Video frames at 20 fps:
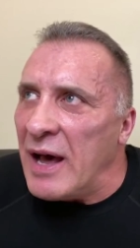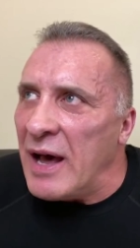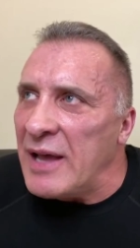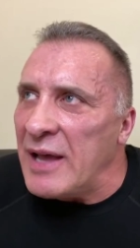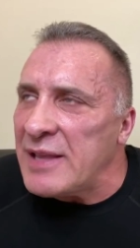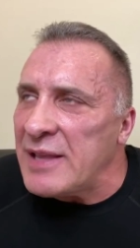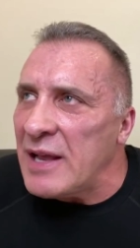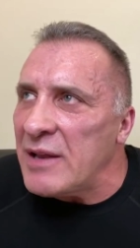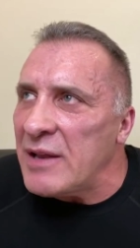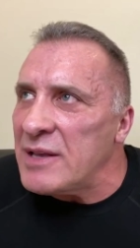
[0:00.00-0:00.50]
I
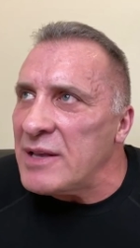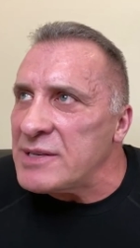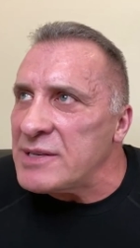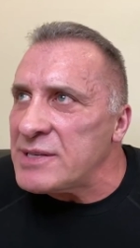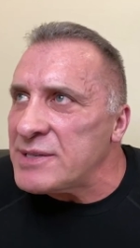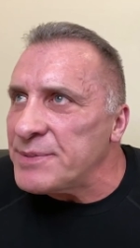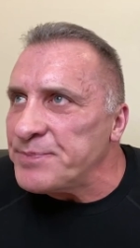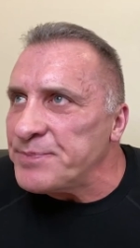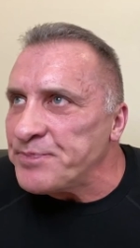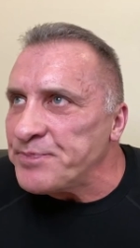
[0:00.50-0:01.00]
tell you
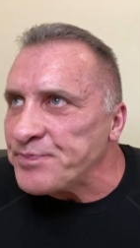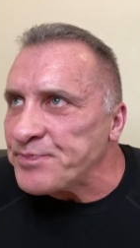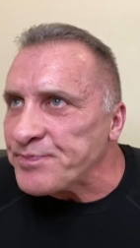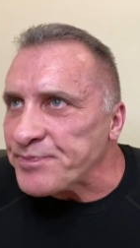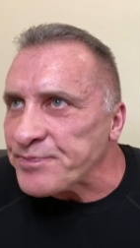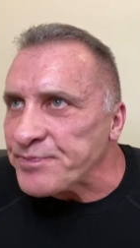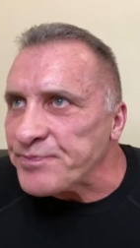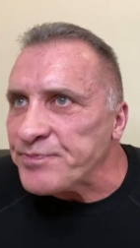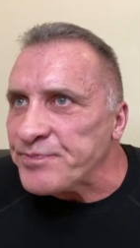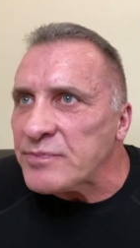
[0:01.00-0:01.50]
this.
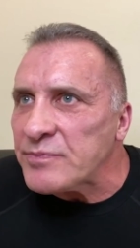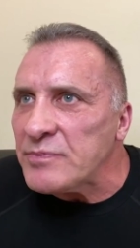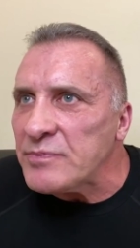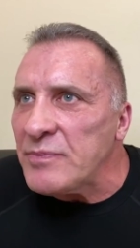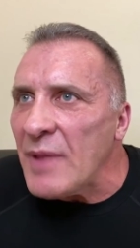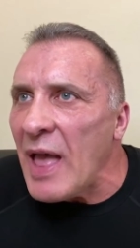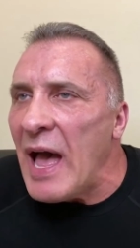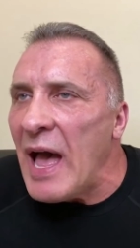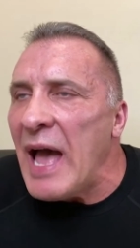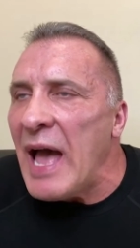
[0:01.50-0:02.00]

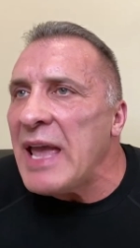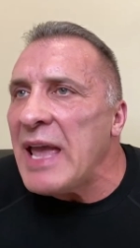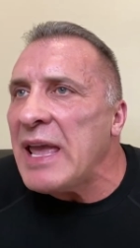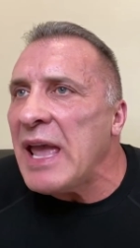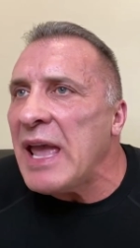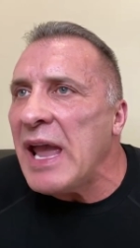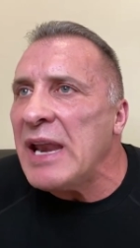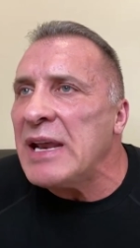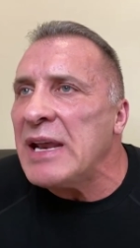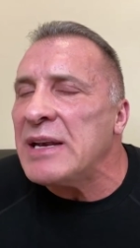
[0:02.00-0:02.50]
I
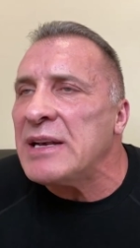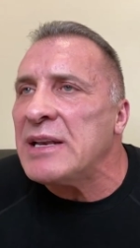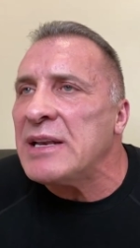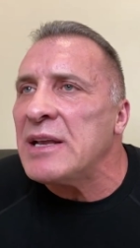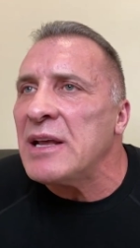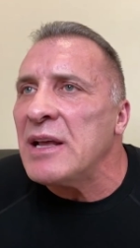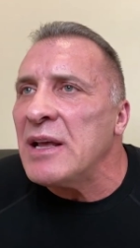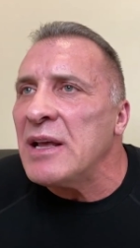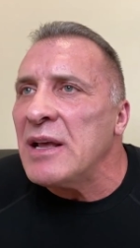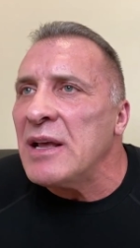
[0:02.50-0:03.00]
hated
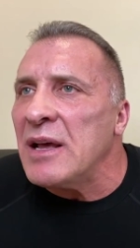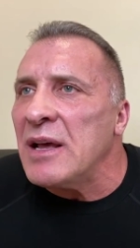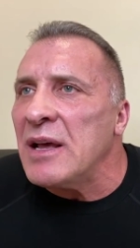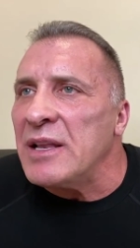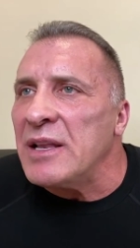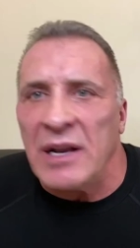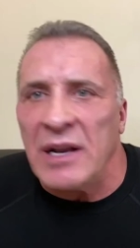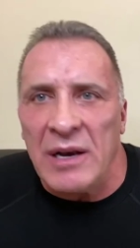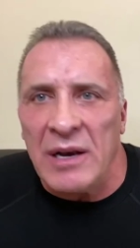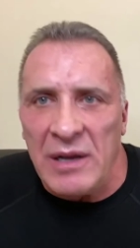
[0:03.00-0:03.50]

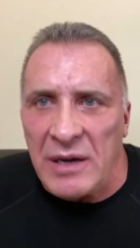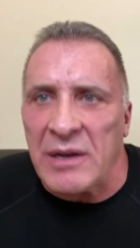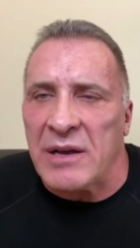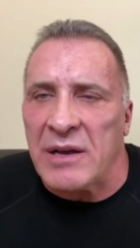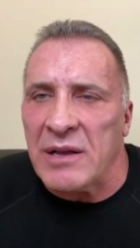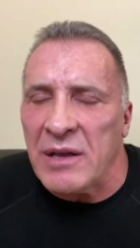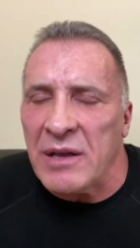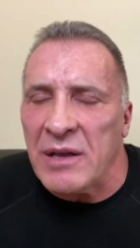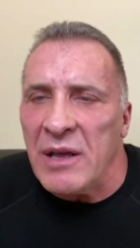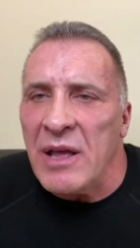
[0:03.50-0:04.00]
the look.
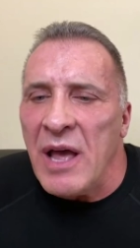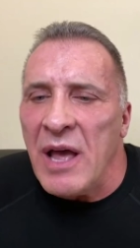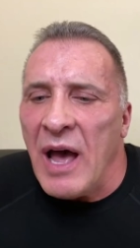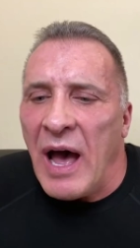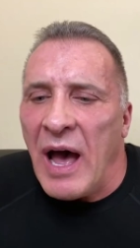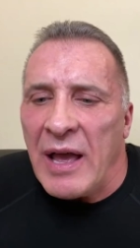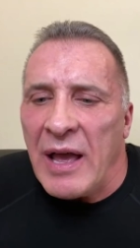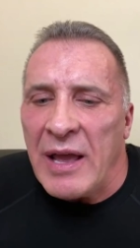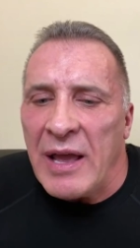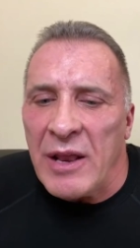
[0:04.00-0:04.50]

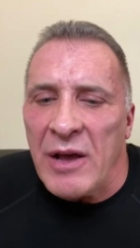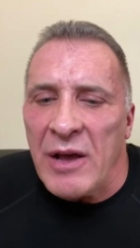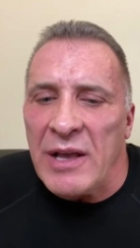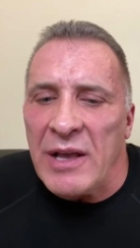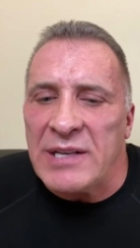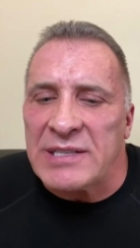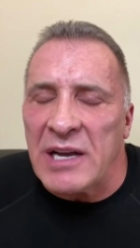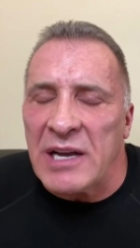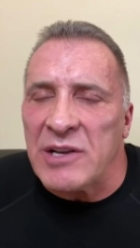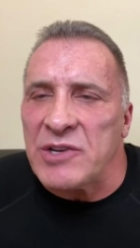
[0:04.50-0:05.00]
You know, you
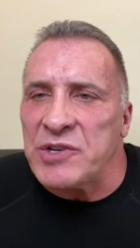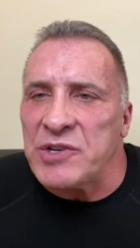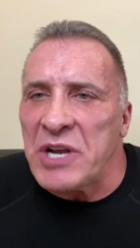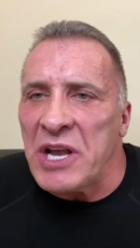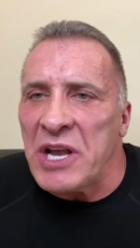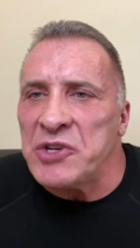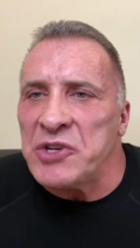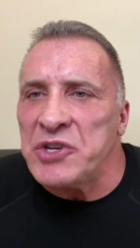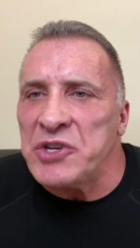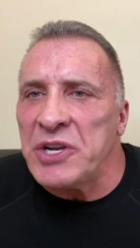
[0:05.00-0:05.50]
start
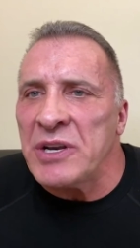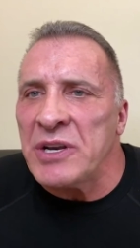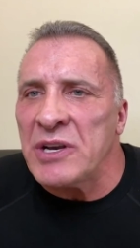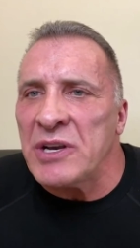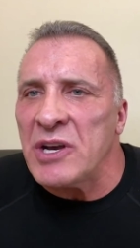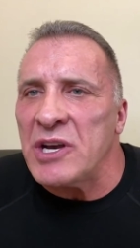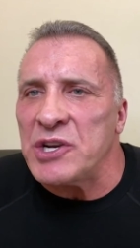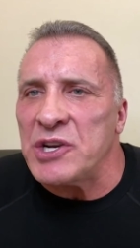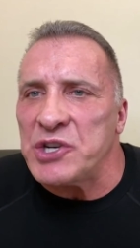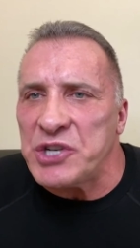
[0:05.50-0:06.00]
changing
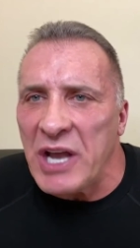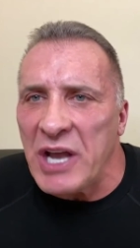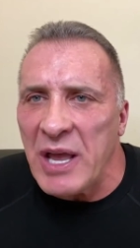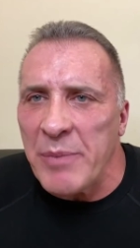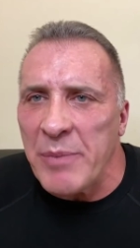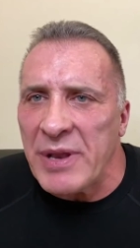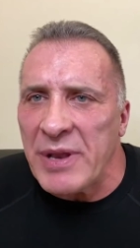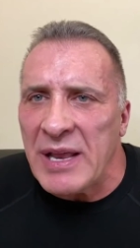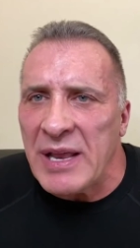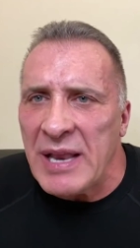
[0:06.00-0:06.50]
a
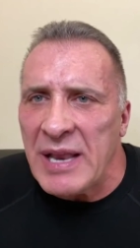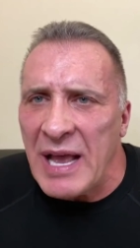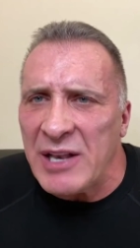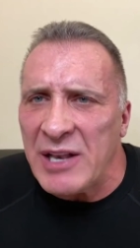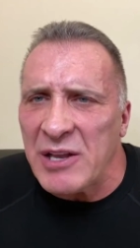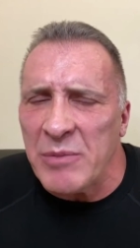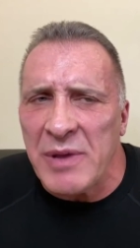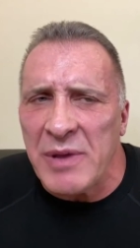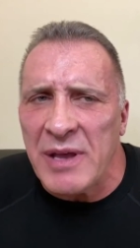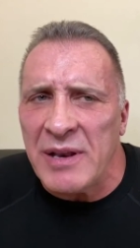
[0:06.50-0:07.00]
shape and
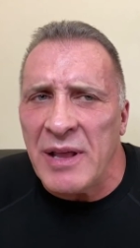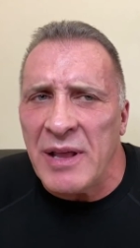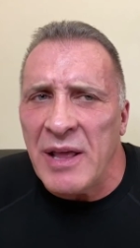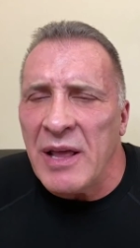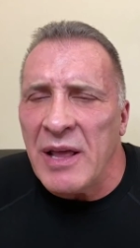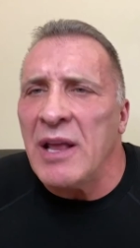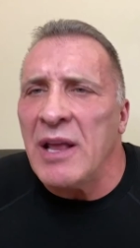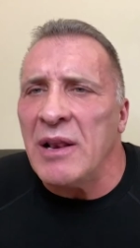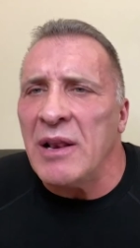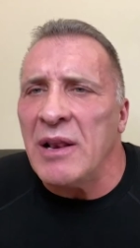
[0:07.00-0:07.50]
anatomy, and
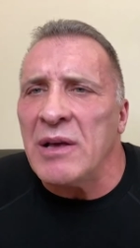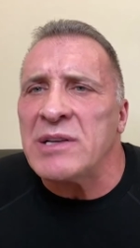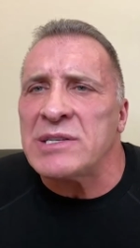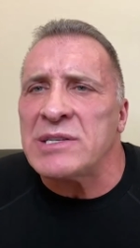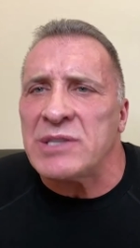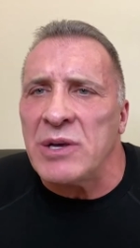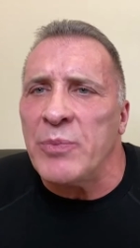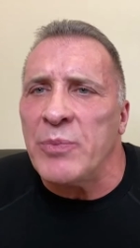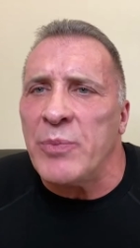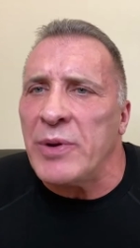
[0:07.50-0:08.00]
it looks
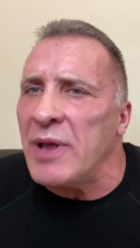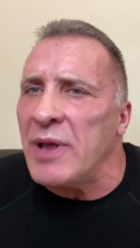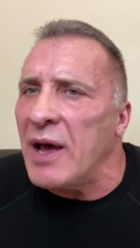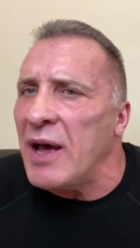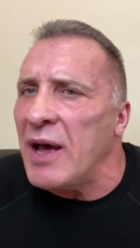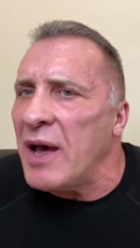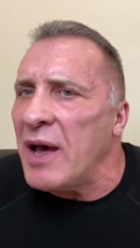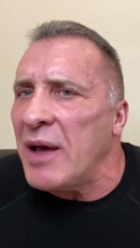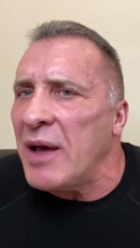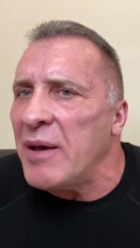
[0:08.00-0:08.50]
stupid.
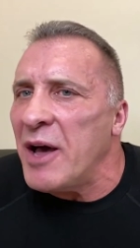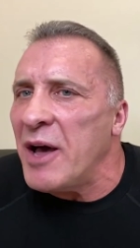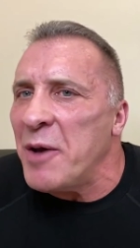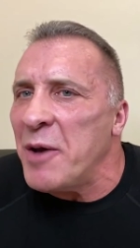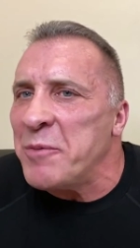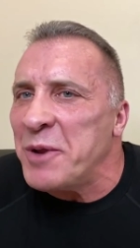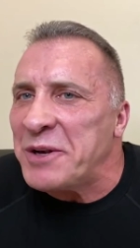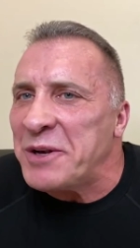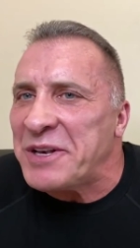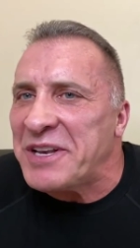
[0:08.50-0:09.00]
I,
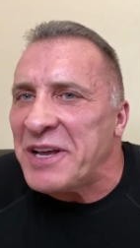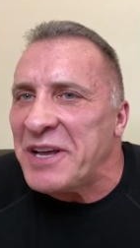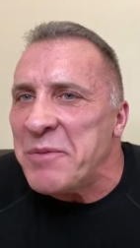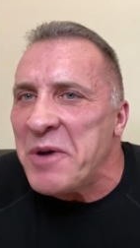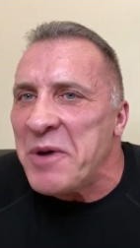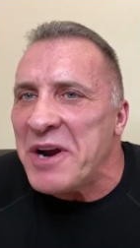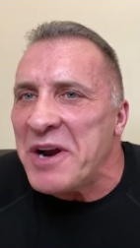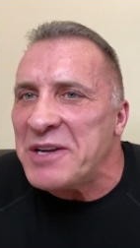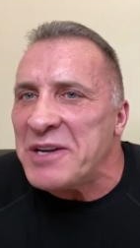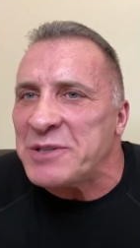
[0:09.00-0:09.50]
am not
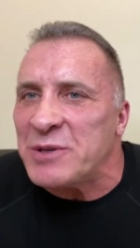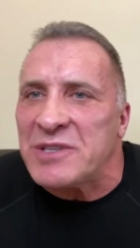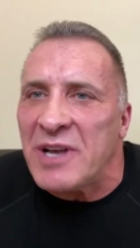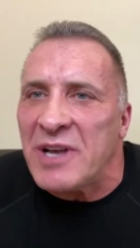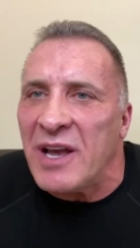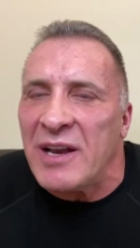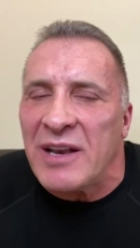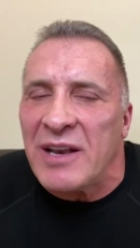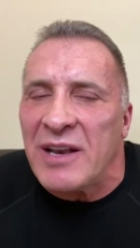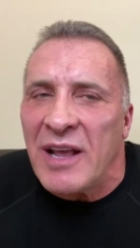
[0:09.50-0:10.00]
embarrassed to
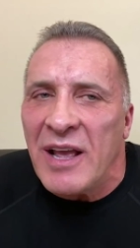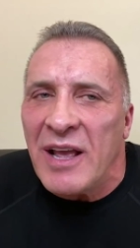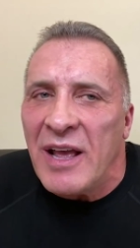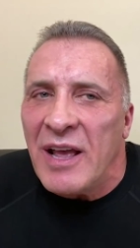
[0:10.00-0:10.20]
say it.